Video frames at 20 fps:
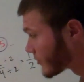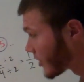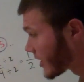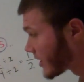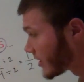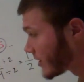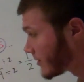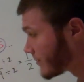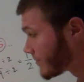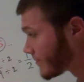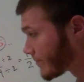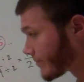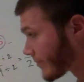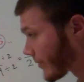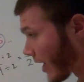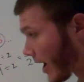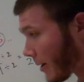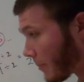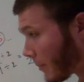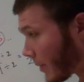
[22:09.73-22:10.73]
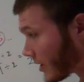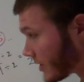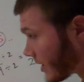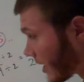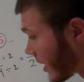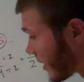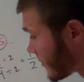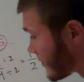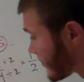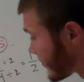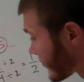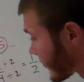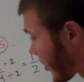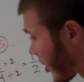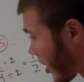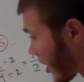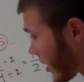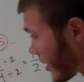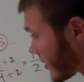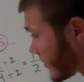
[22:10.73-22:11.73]
ready on Monday,
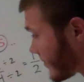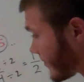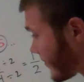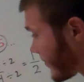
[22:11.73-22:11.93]
alright,